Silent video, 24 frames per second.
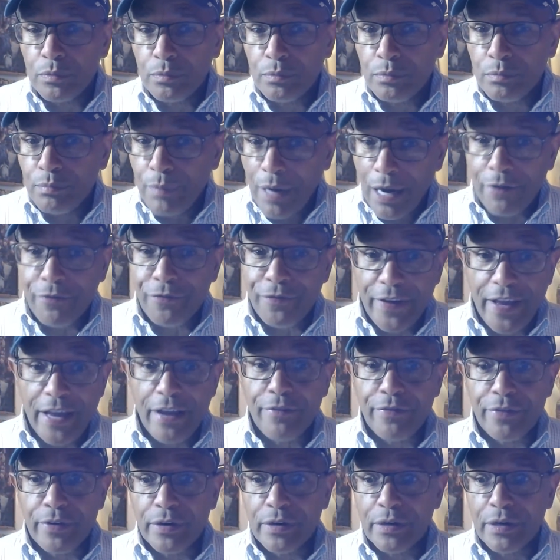my
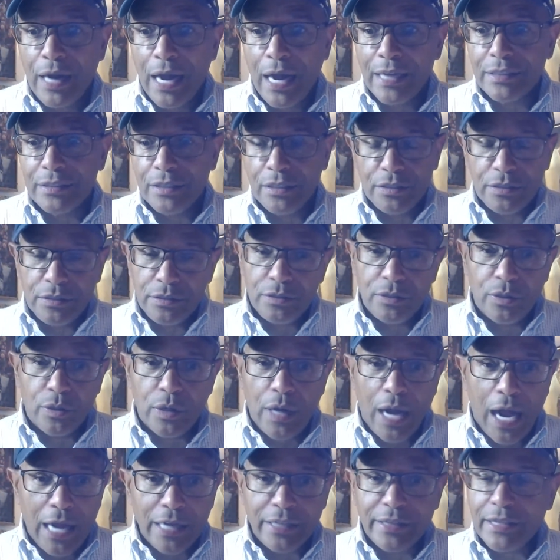favor.
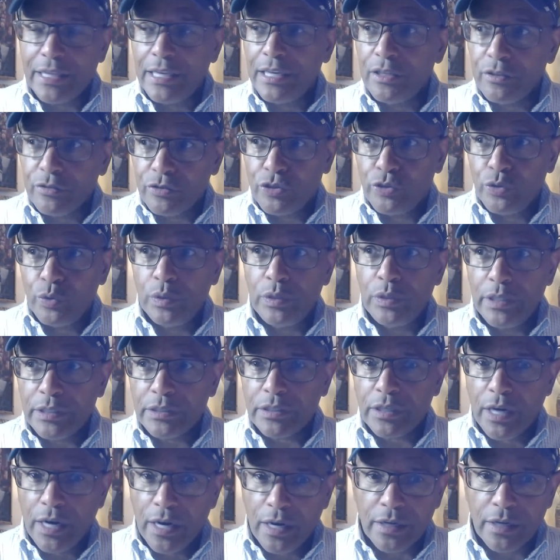I think Julius
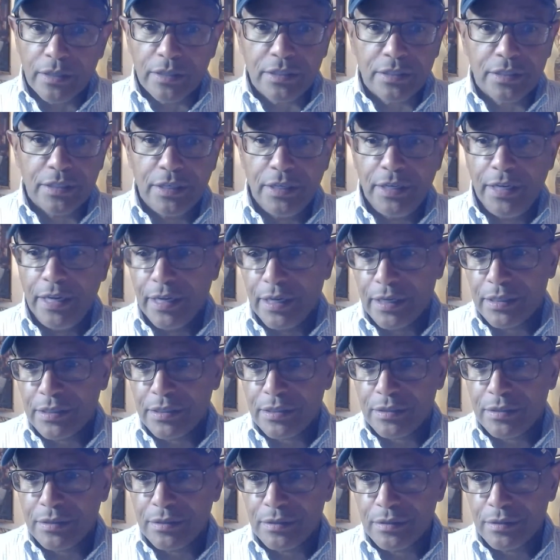hurts the
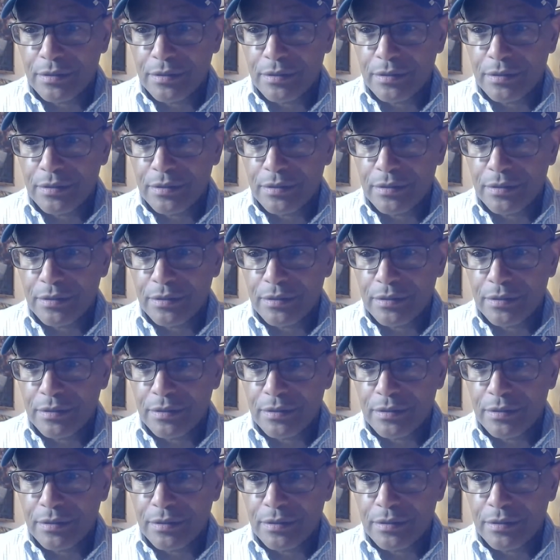Knicks.